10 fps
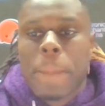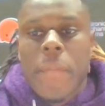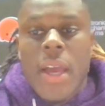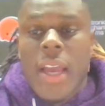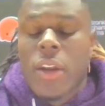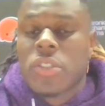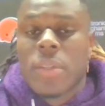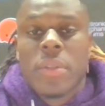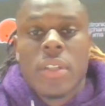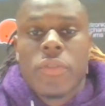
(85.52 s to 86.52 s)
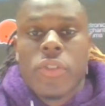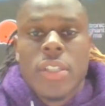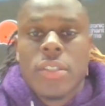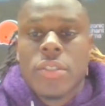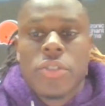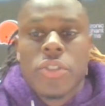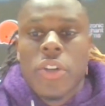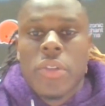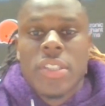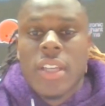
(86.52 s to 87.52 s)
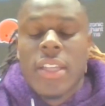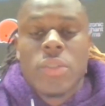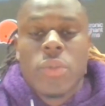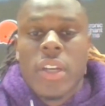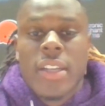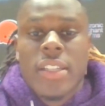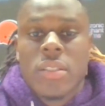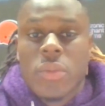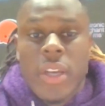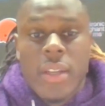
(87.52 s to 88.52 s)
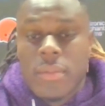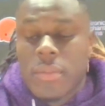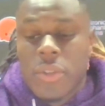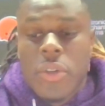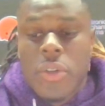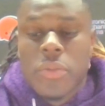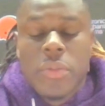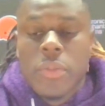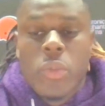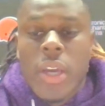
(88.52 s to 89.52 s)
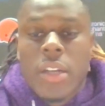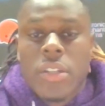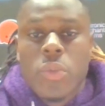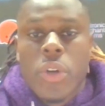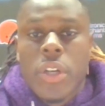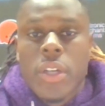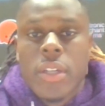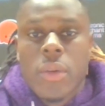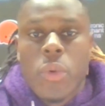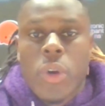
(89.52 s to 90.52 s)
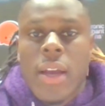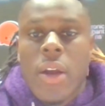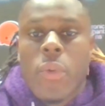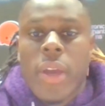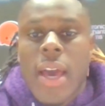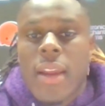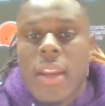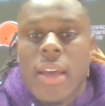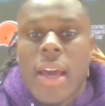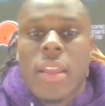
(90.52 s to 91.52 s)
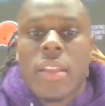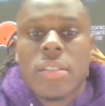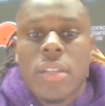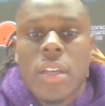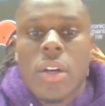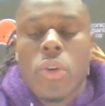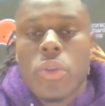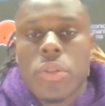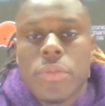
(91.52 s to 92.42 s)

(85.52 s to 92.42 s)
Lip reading: I got no sympathy for us. You know, this, it is what it is. It, you know, we got to just work our way out of this hole.